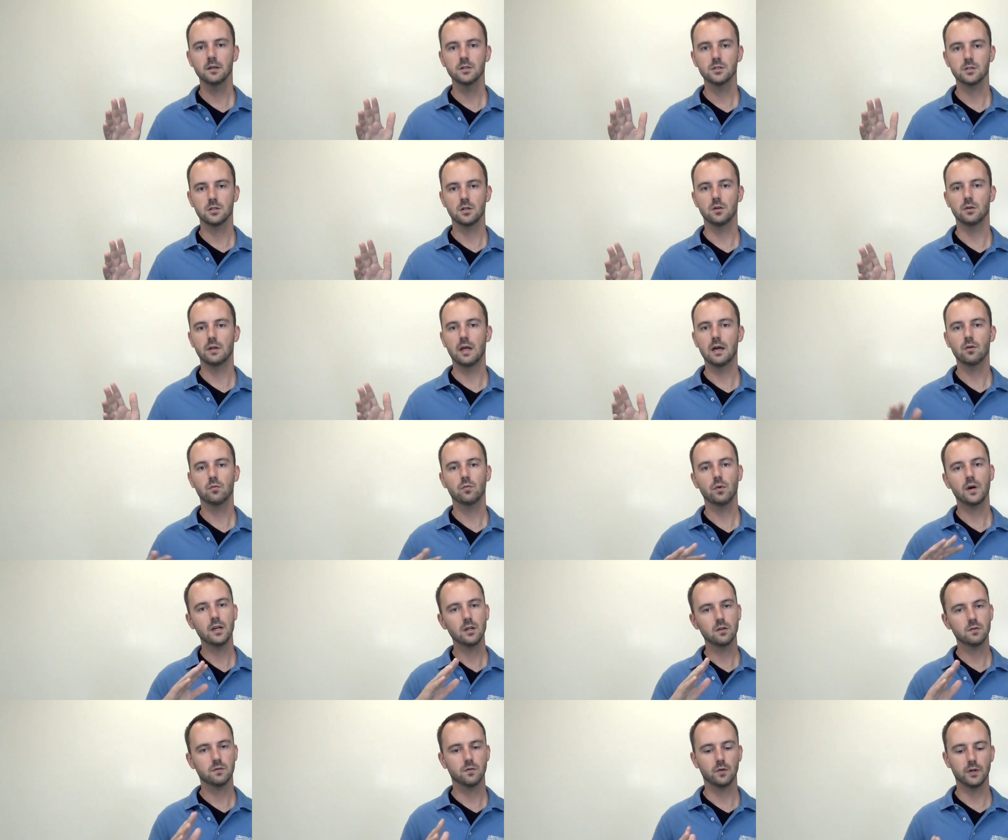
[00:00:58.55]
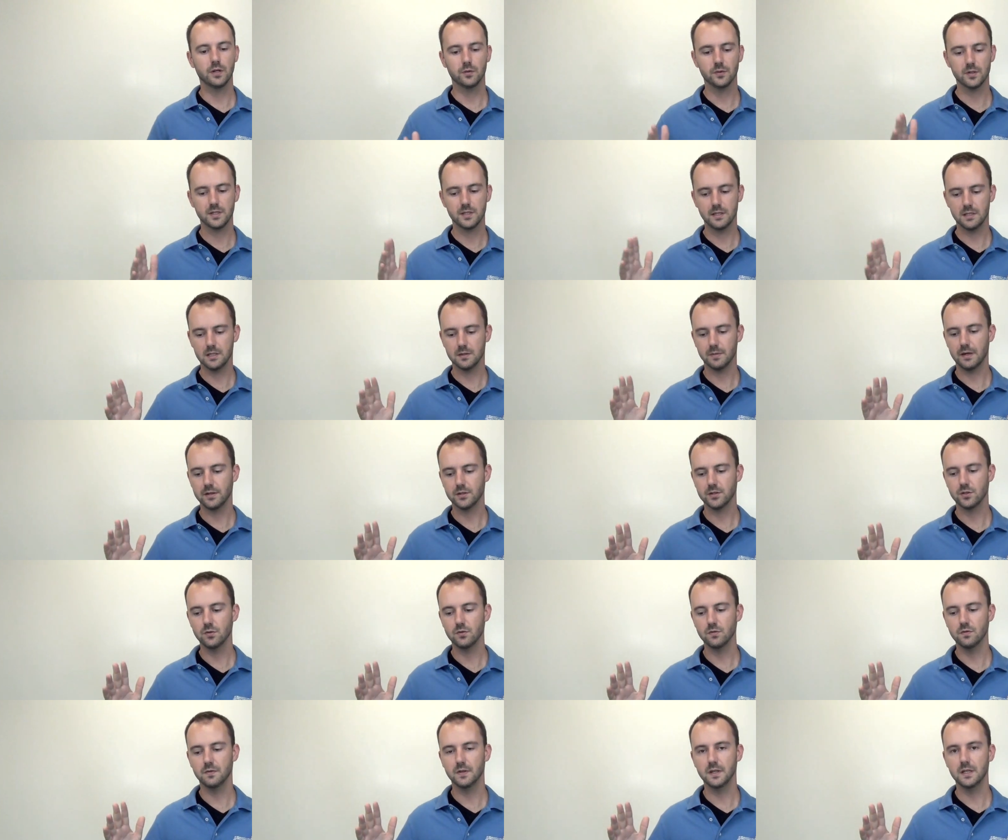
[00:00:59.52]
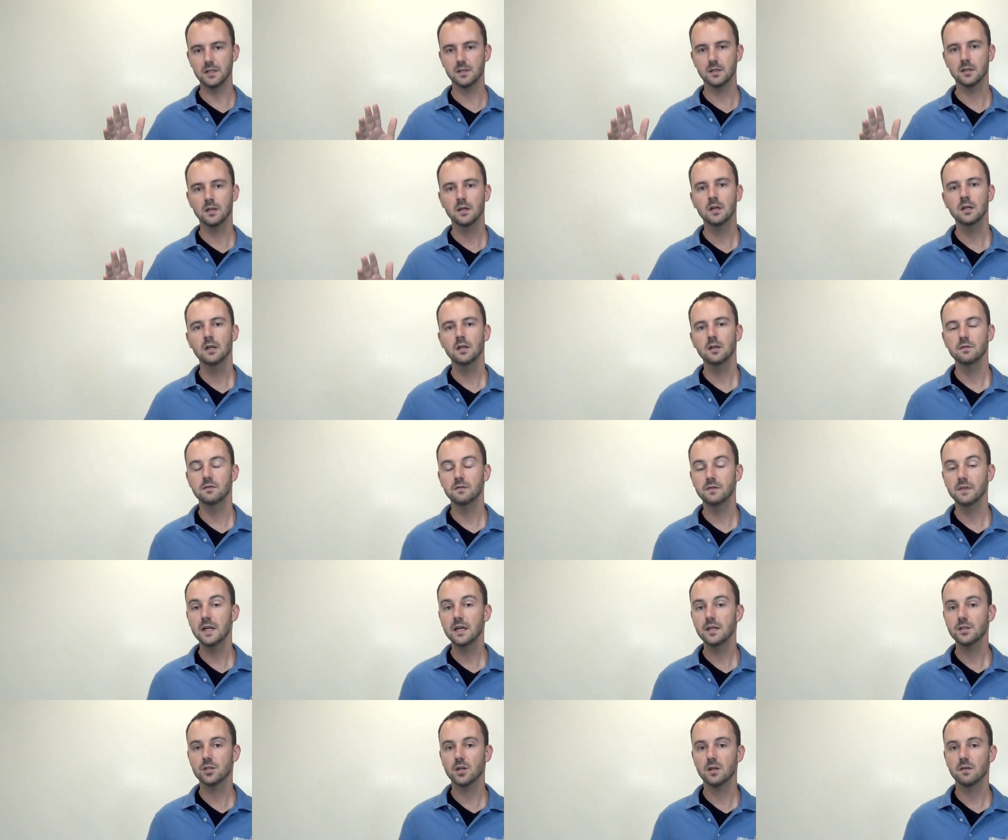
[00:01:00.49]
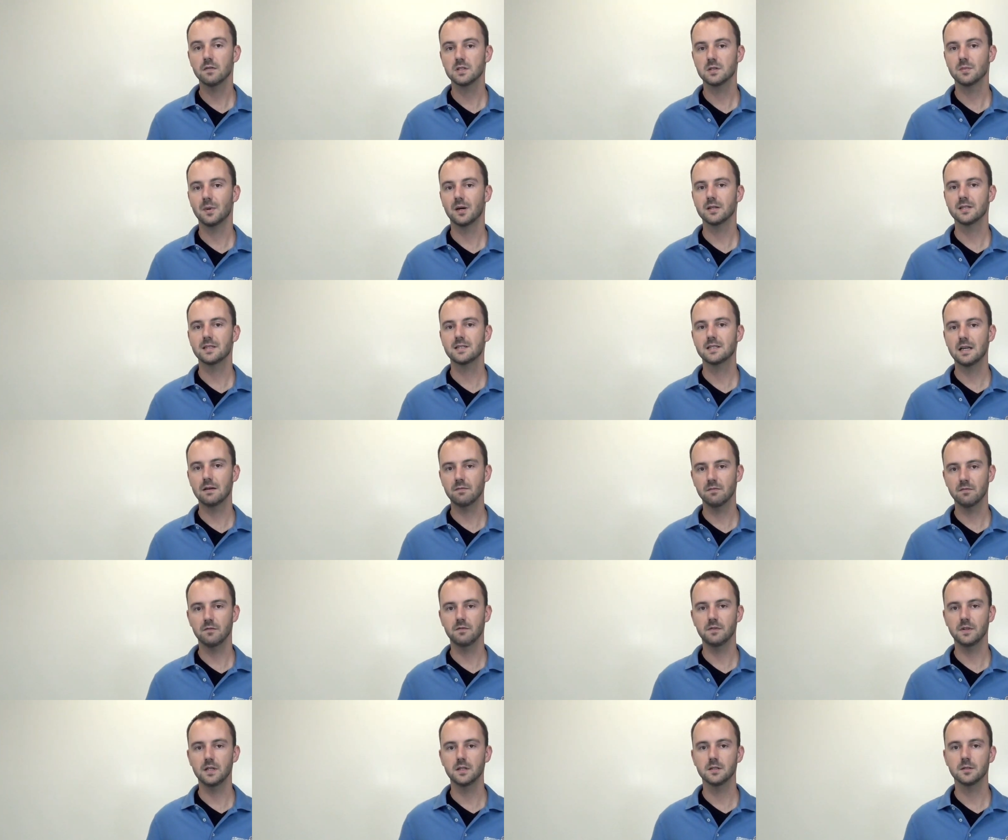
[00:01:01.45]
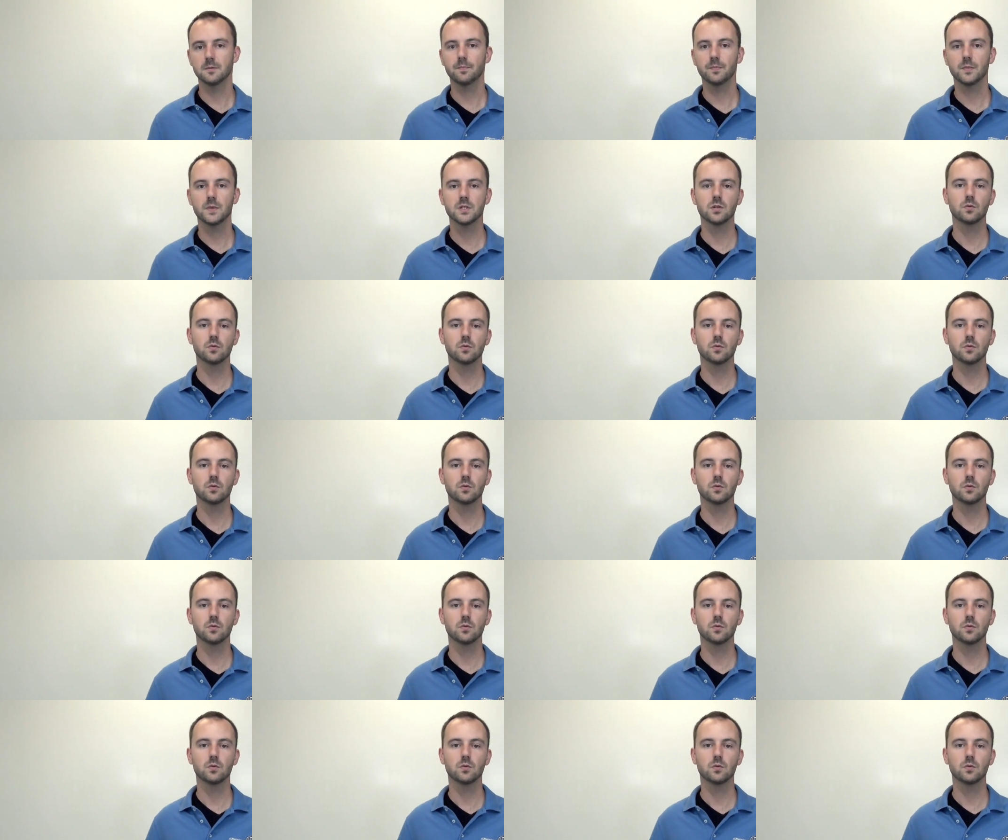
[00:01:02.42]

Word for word: So that radio frequency is about two feet. VHF is about seven feet.